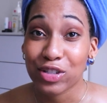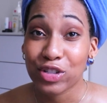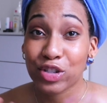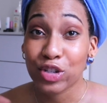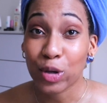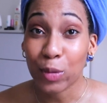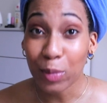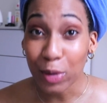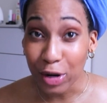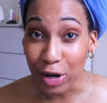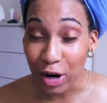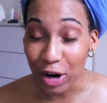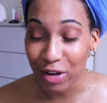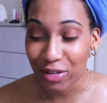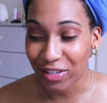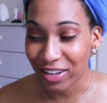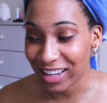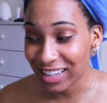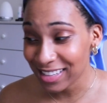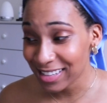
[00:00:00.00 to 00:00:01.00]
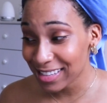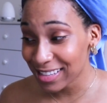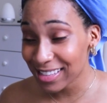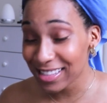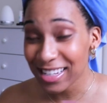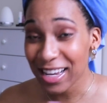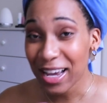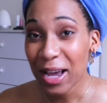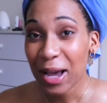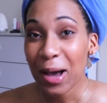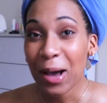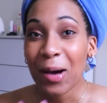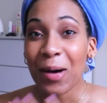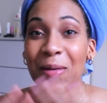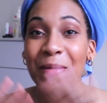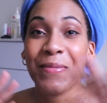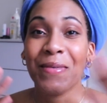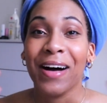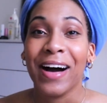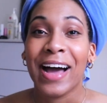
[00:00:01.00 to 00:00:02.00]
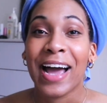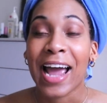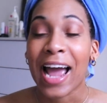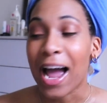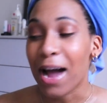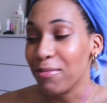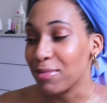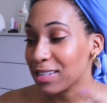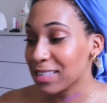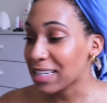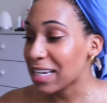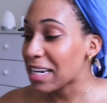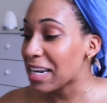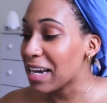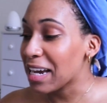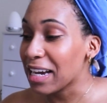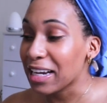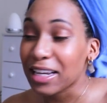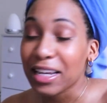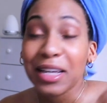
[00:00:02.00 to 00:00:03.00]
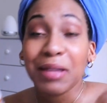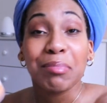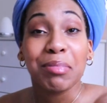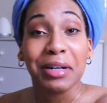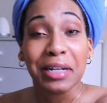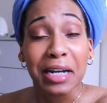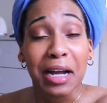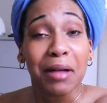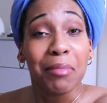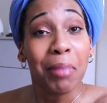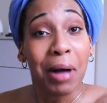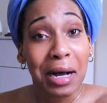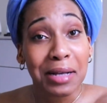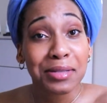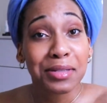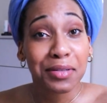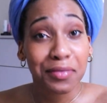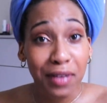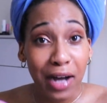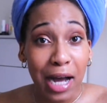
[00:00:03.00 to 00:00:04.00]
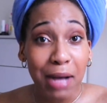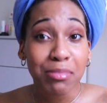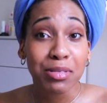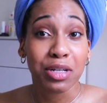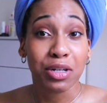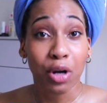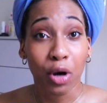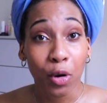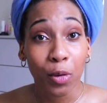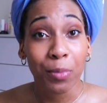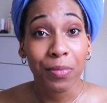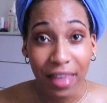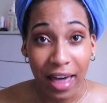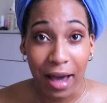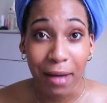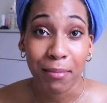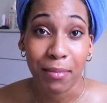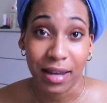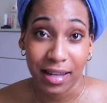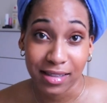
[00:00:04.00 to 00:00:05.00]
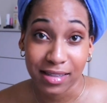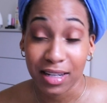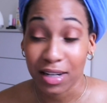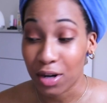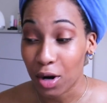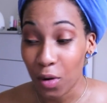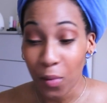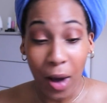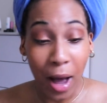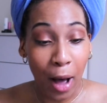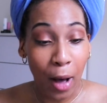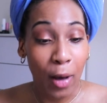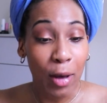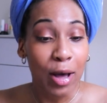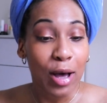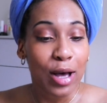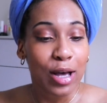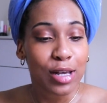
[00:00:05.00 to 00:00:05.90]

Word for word: Super nervous but I'm just gonna keep putting out positive vibes and hope that makes it go well.